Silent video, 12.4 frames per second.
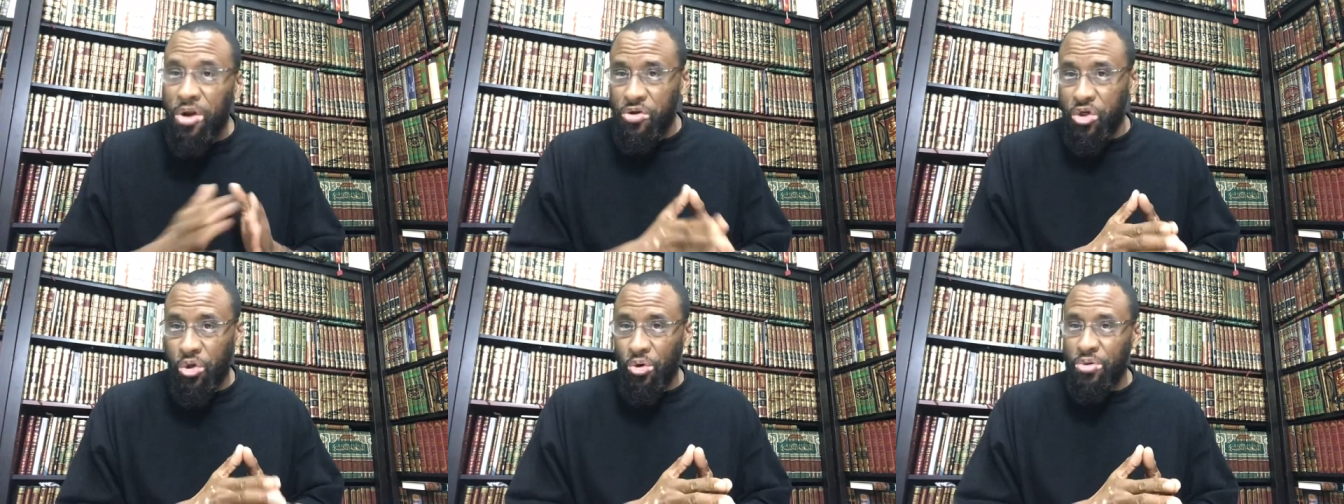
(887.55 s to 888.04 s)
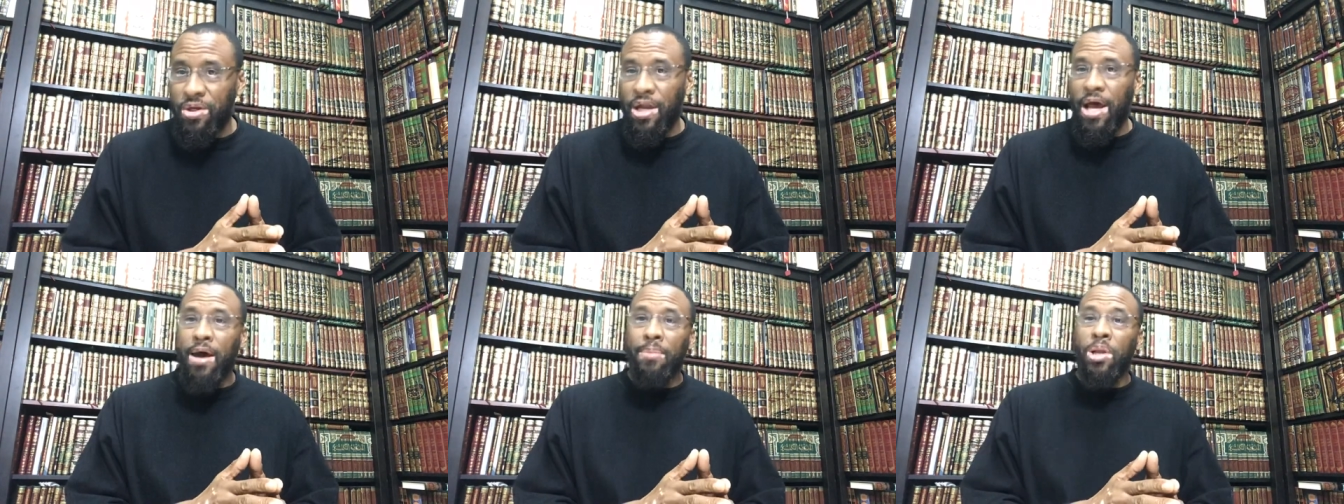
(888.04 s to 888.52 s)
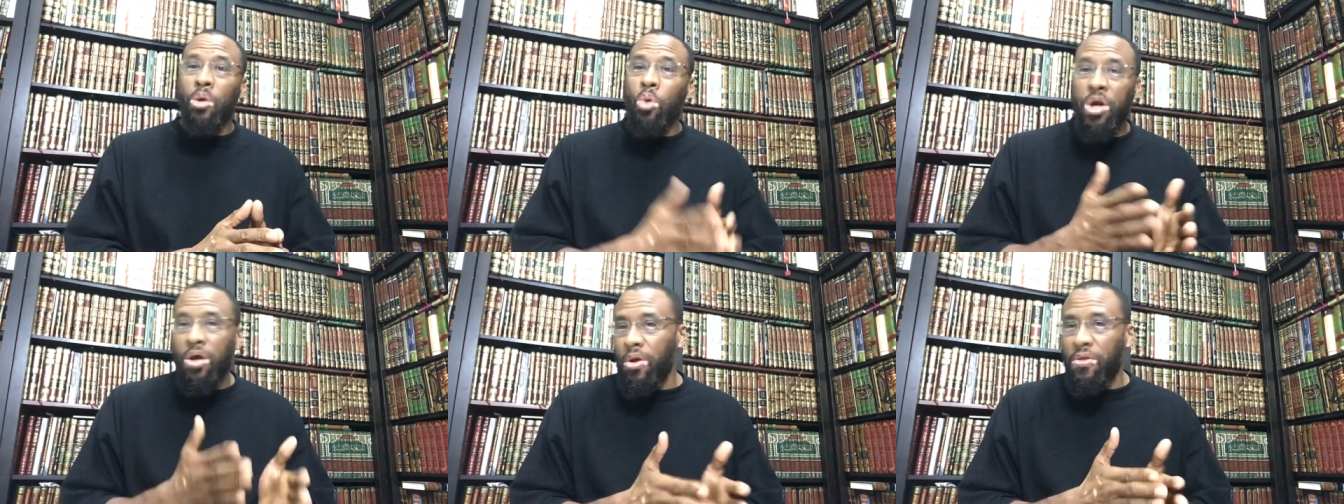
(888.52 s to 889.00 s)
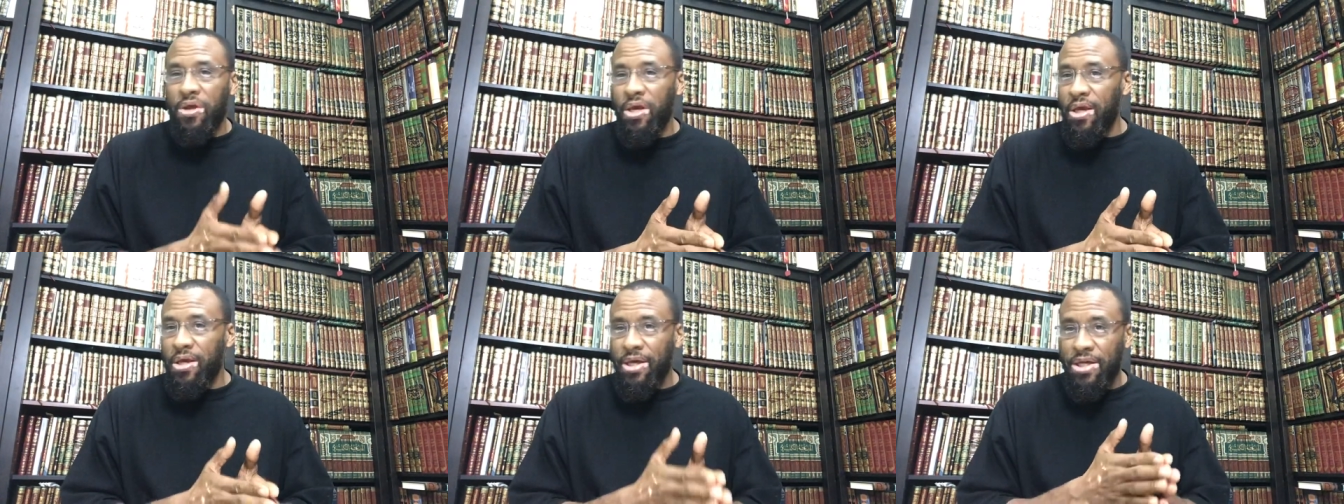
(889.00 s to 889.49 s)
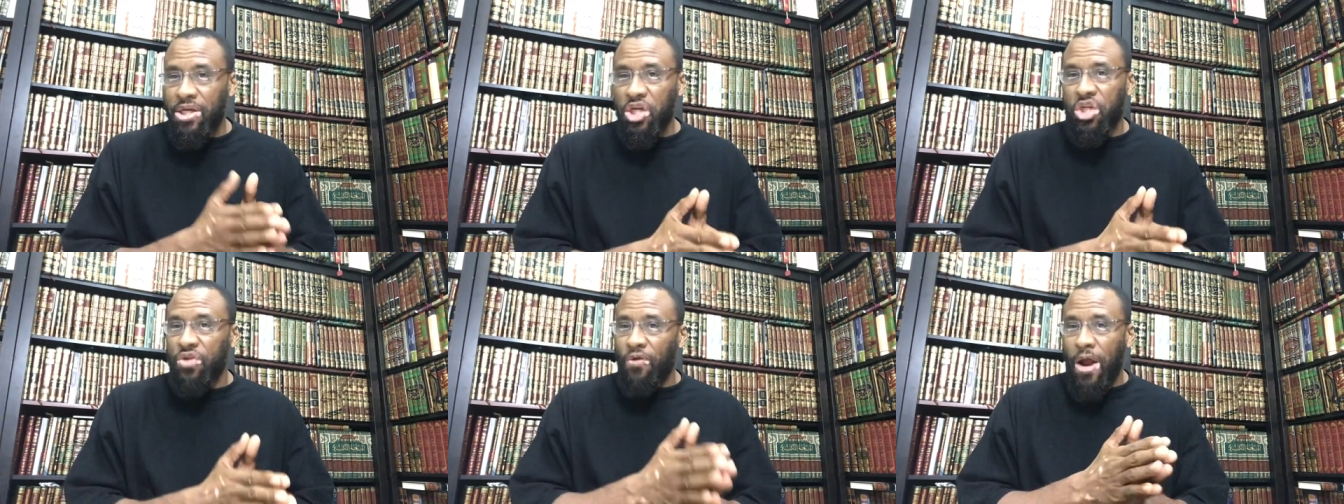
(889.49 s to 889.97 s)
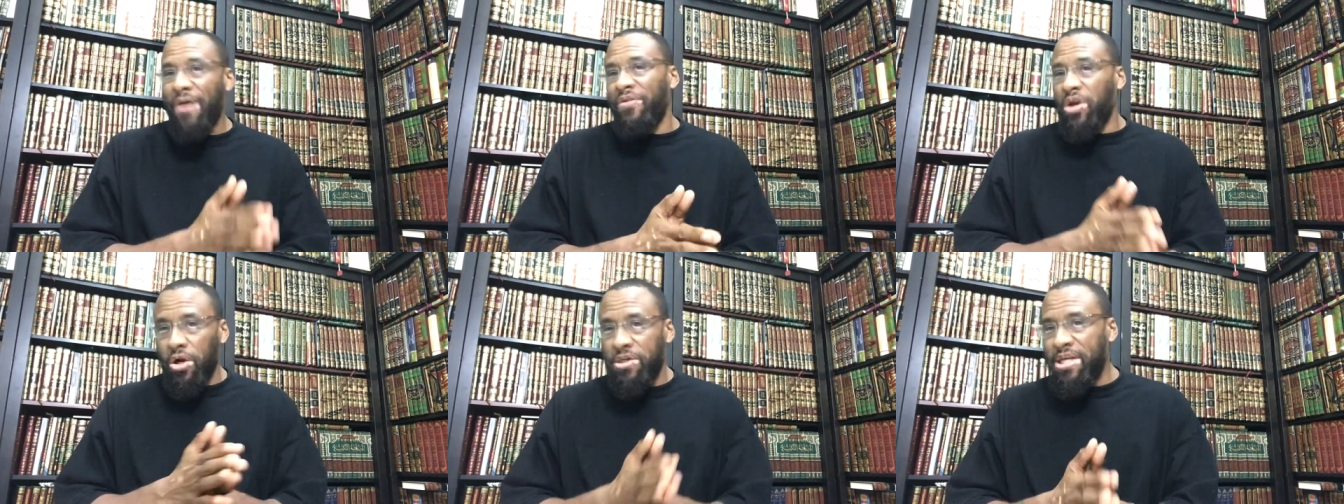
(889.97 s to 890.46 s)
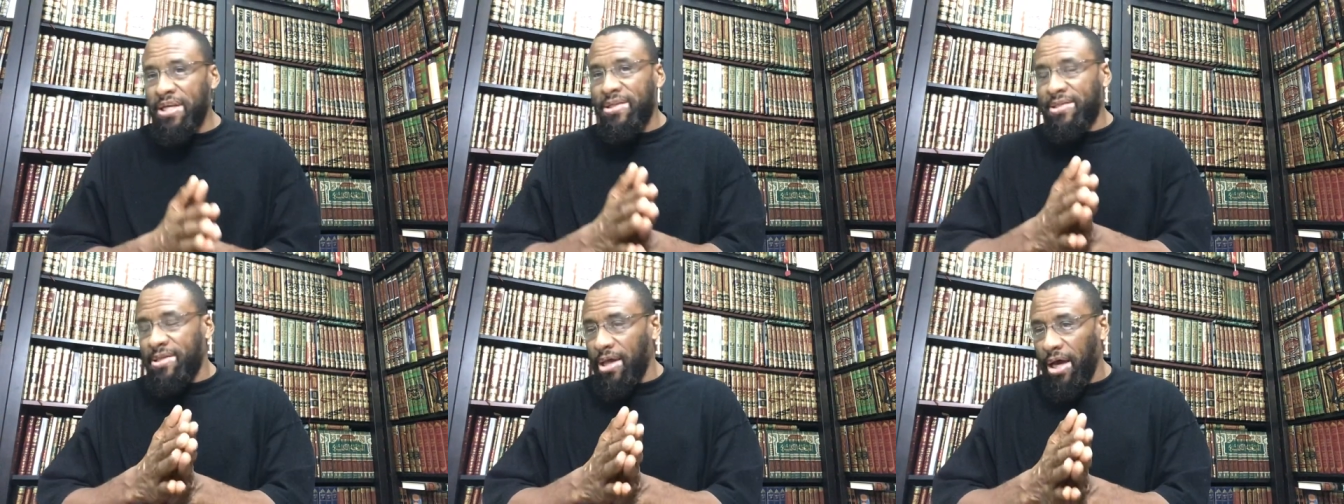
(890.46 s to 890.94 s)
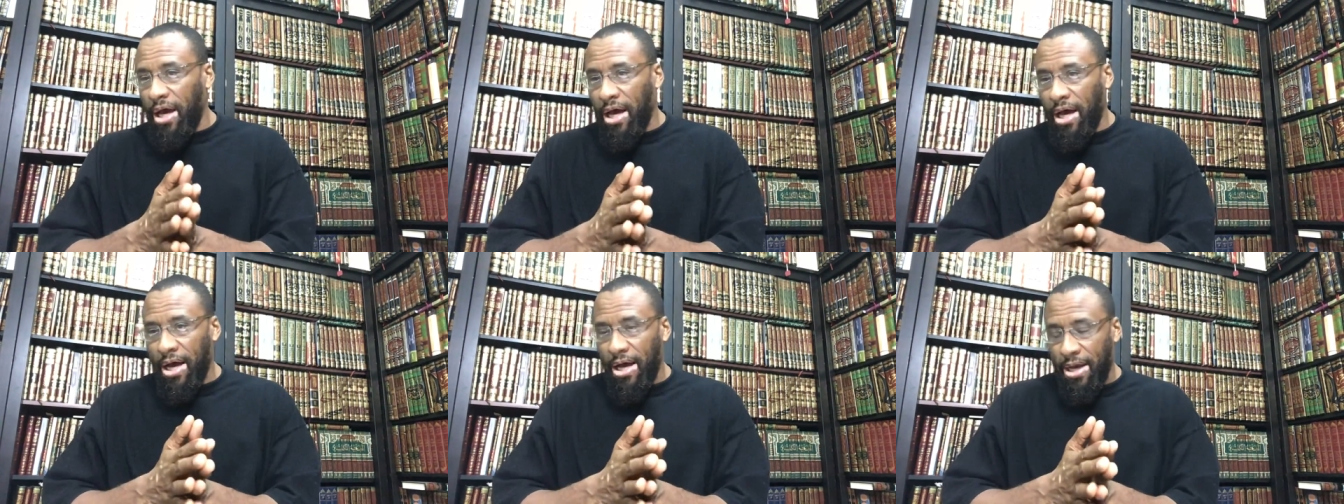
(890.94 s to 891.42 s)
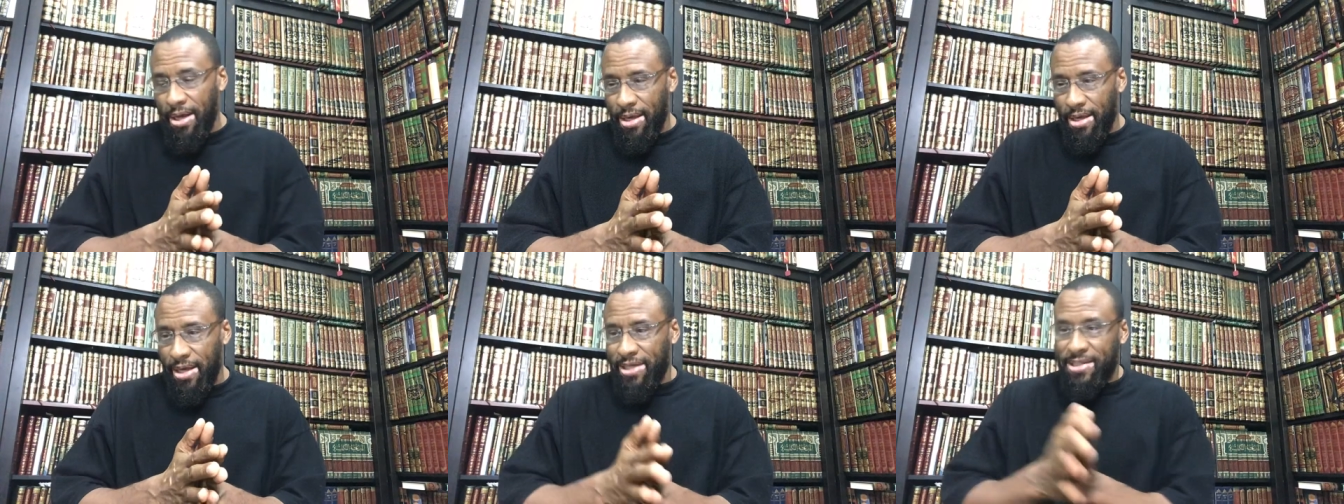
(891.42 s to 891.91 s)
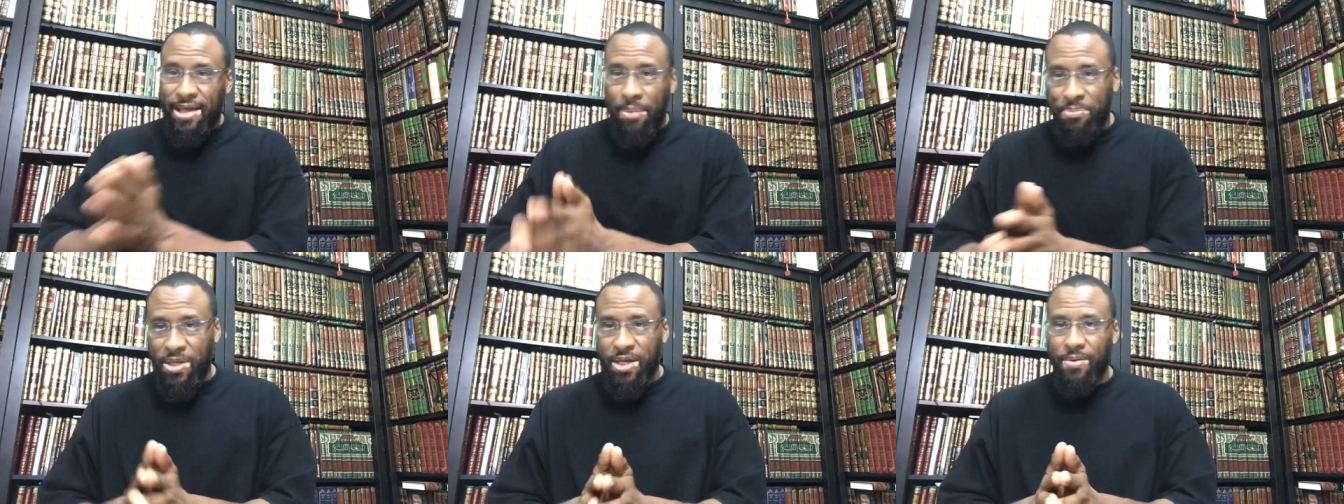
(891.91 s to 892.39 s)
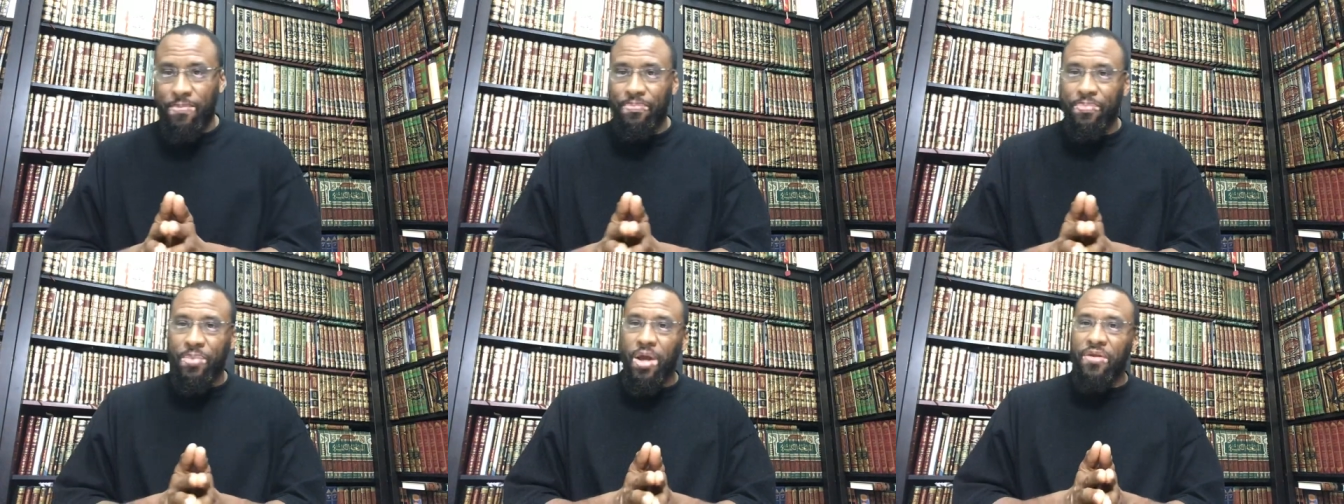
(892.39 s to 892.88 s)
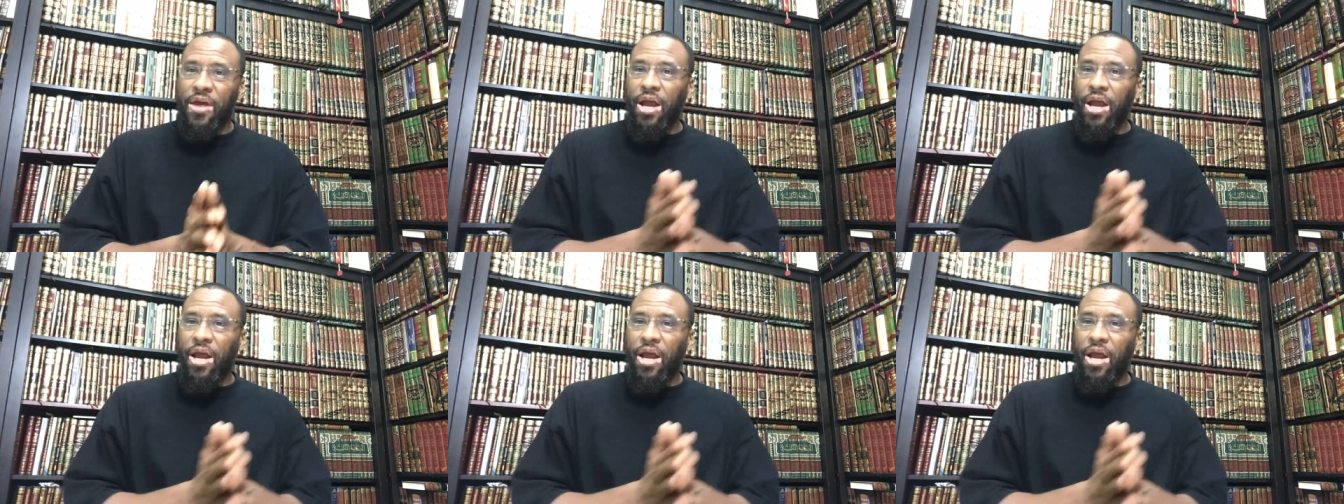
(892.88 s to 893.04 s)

And what are the shurut al-amal? What are the conditions for having our deeds uh, accepted?